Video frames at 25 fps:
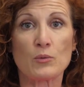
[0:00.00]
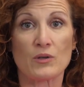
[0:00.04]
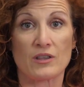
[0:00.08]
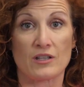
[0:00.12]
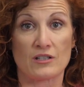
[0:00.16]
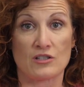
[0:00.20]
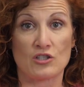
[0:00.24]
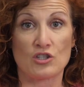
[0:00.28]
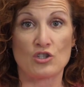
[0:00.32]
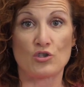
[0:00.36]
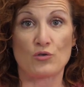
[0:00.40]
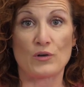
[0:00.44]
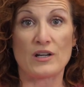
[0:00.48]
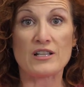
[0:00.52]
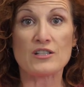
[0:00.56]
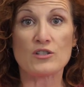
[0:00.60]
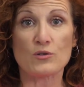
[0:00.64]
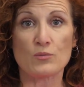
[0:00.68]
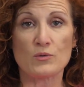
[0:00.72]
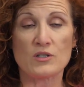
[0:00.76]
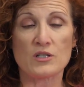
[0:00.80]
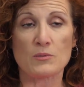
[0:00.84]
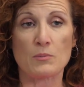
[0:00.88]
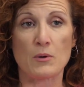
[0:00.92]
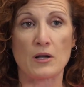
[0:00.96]
with a
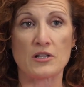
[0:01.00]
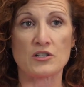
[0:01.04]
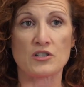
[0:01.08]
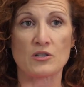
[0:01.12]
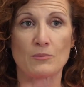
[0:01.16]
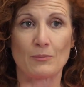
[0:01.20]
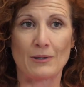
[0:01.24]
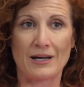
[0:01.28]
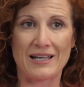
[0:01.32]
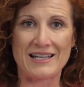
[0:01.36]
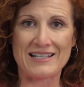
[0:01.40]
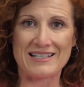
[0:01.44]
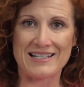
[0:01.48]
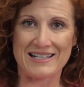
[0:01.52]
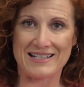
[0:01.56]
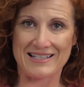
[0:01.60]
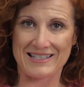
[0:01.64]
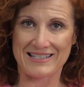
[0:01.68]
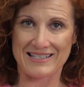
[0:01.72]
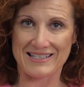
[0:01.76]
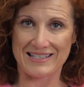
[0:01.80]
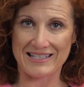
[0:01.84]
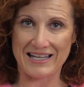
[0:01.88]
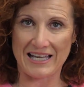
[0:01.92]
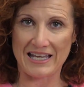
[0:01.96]
stress response, your body tends
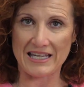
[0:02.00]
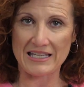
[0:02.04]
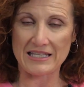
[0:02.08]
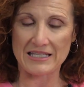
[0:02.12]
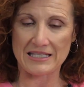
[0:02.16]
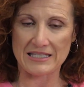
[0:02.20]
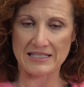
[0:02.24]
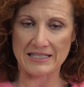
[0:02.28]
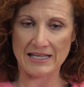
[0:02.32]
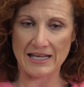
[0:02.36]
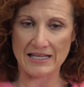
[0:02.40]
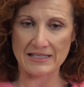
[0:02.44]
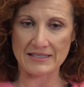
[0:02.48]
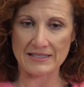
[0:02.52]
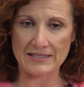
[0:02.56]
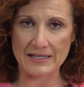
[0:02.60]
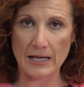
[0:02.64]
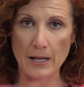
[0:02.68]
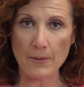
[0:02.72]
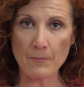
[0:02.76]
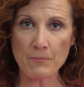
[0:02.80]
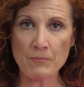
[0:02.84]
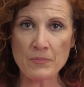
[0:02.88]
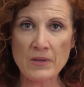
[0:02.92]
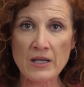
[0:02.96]
to tighten and tense
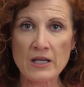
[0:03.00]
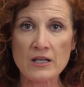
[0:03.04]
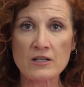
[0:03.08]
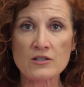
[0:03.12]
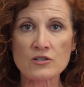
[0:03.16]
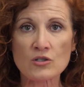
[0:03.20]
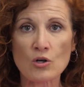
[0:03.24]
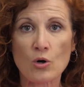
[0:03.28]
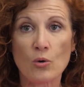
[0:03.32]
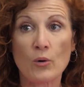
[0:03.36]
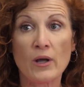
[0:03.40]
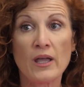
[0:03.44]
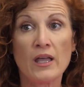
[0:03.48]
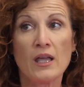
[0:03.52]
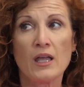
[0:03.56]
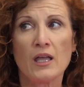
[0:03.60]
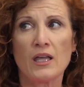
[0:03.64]
up so